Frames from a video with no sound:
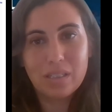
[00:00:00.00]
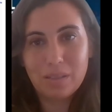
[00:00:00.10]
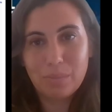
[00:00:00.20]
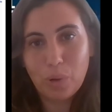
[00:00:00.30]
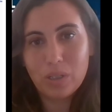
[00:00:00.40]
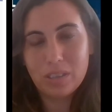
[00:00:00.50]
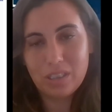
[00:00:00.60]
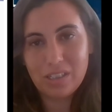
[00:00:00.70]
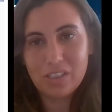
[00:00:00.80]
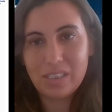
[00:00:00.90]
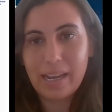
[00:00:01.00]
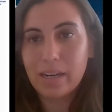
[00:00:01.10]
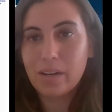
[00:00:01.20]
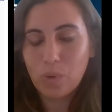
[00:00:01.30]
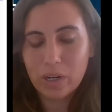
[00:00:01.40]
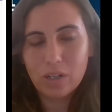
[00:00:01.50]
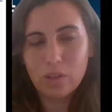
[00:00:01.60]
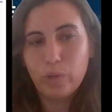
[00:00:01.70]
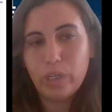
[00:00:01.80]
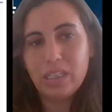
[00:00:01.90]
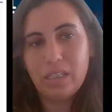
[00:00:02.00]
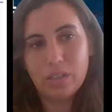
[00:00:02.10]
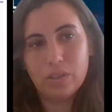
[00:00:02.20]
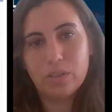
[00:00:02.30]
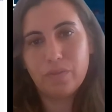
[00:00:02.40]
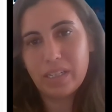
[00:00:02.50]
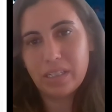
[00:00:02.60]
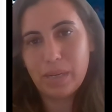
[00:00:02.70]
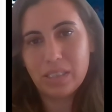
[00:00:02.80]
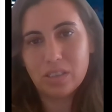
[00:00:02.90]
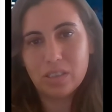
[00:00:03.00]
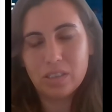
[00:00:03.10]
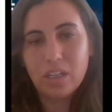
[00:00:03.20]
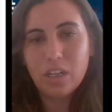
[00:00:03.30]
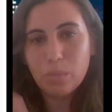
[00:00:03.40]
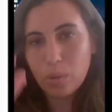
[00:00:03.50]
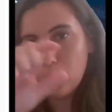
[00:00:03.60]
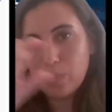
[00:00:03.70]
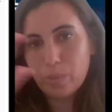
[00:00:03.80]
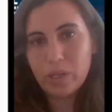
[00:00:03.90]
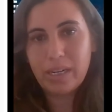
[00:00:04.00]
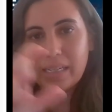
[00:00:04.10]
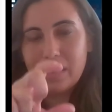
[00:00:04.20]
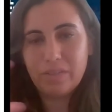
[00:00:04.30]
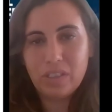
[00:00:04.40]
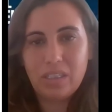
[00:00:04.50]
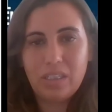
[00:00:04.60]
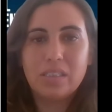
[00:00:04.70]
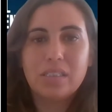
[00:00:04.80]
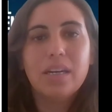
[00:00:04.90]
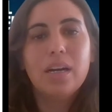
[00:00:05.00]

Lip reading: it's important to understand what are really those fundamental blueprint activities